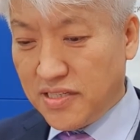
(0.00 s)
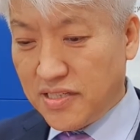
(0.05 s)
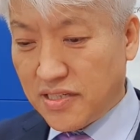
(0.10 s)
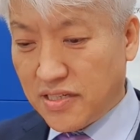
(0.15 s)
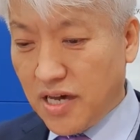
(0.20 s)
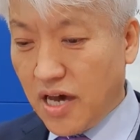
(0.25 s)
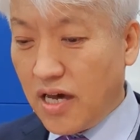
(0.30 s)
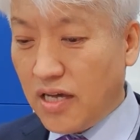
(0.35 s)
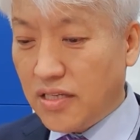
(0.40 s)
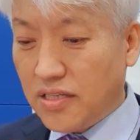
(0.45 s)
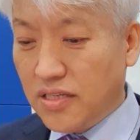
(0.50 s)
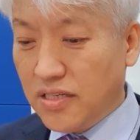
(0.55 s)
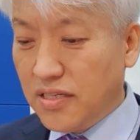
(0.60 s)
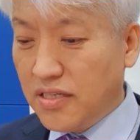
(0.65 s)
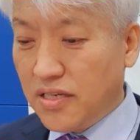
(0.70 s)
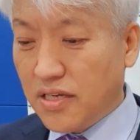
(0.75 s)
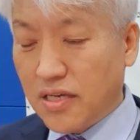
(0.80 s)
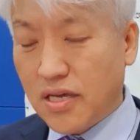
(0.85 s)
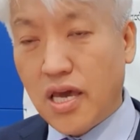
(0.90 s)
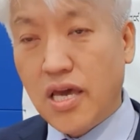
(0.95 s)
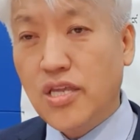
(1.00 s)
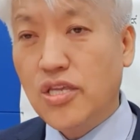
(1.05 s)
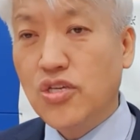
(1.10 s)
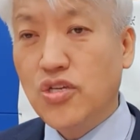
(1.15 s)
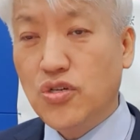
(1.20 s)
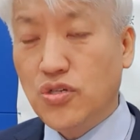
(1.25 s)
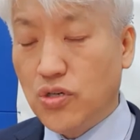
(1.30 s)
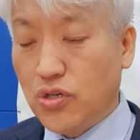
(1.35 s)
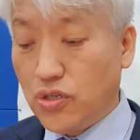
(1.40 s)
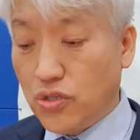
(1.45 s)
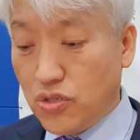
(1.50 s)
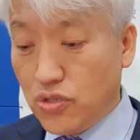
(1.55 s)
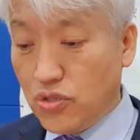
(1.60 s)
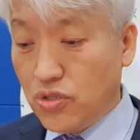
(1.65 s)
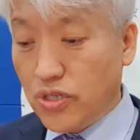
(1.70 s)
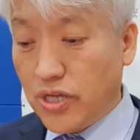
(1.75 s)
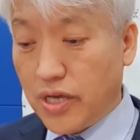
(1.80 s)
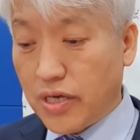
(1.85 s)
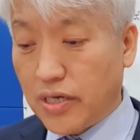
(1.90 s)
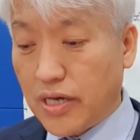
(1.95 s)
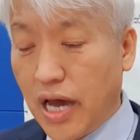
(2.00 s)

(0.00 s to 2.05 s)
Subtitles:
God, can you do that?